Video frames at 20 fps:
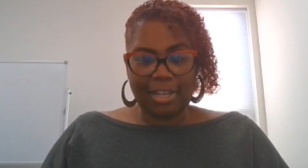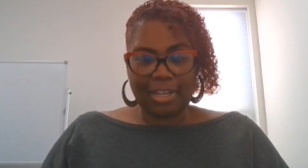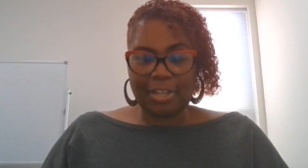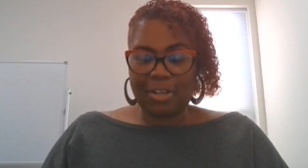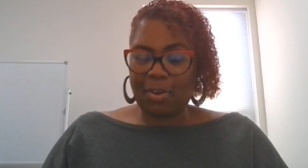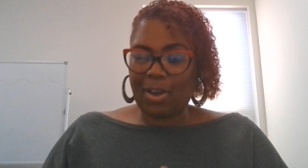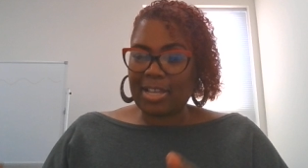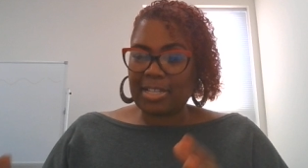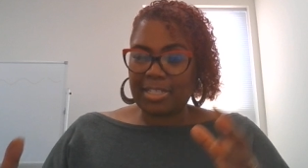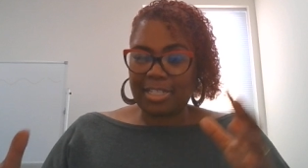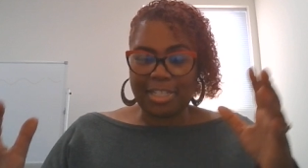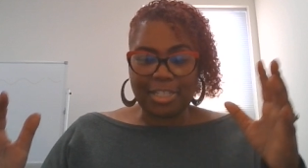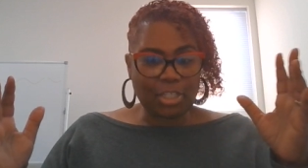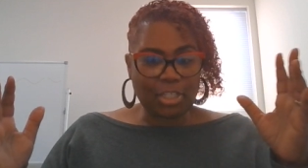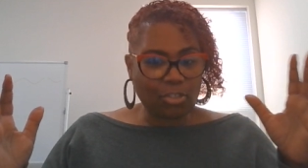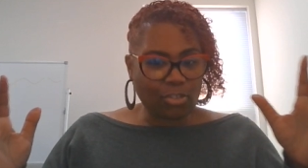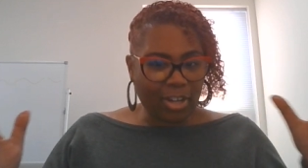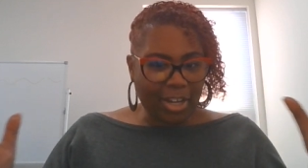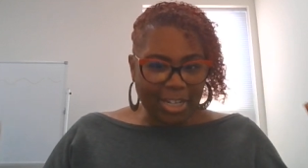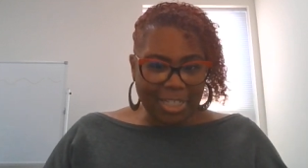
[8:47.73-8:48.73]
I see
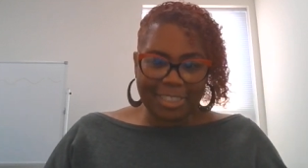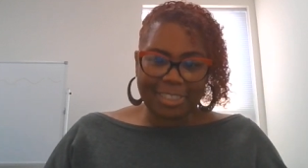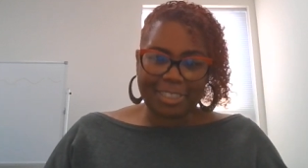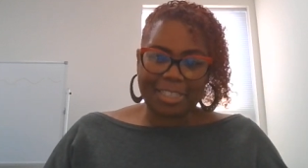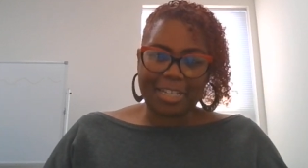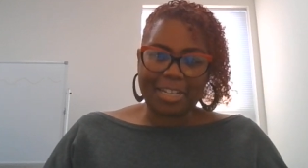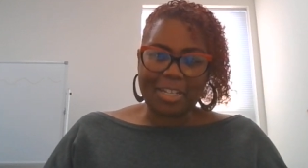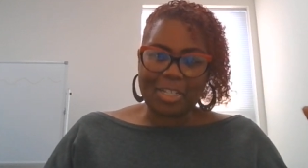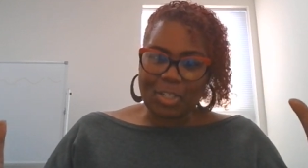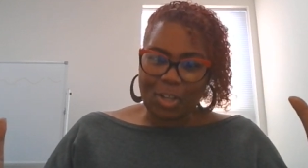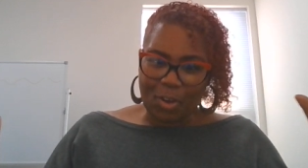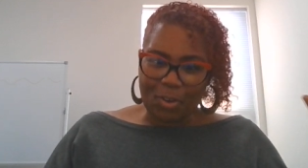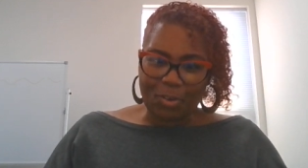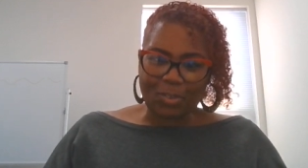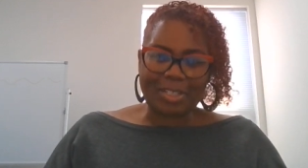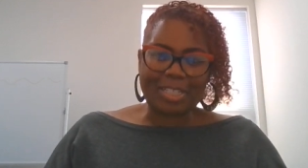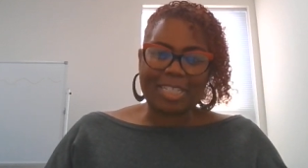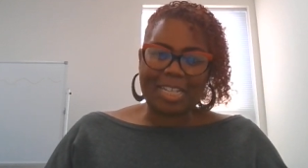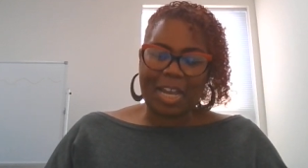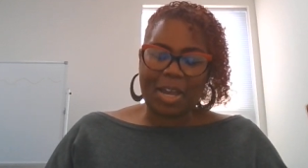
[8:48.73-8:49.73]
strange things
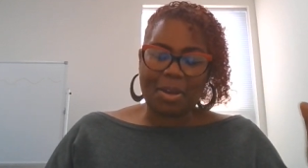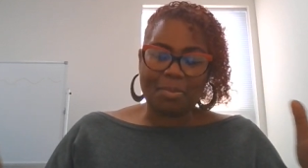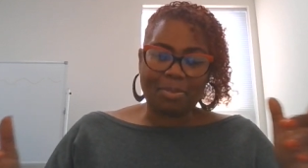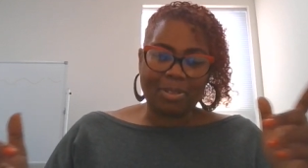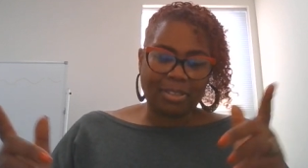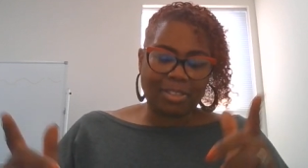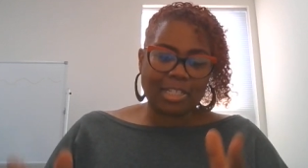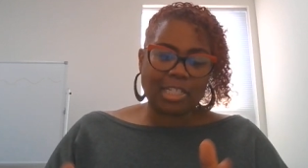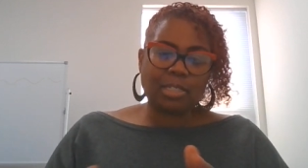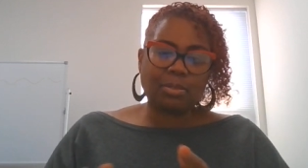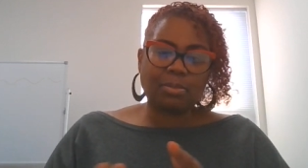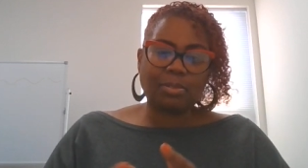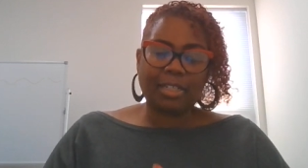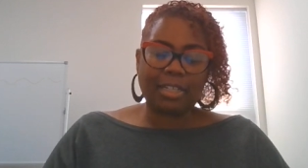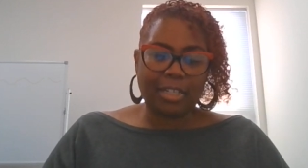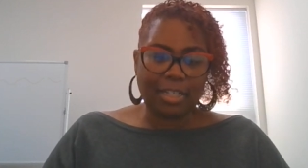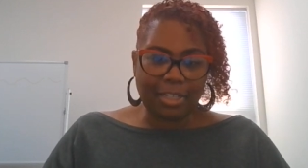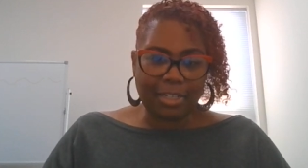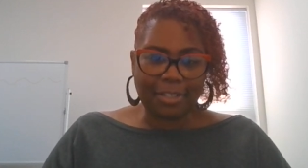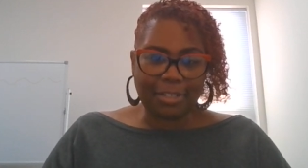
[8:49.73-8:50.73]
all the time, but this one
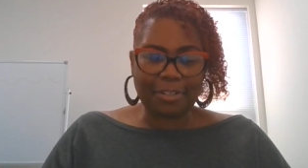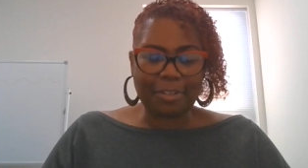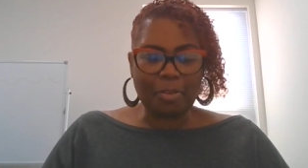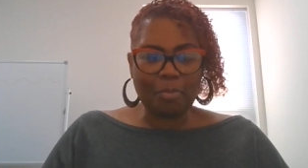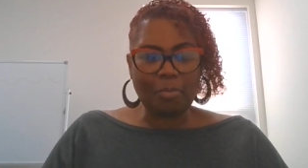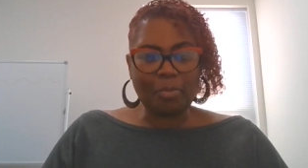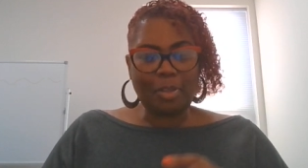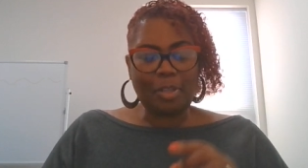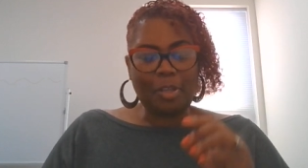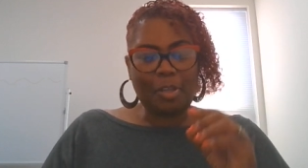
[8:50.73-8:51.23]
here,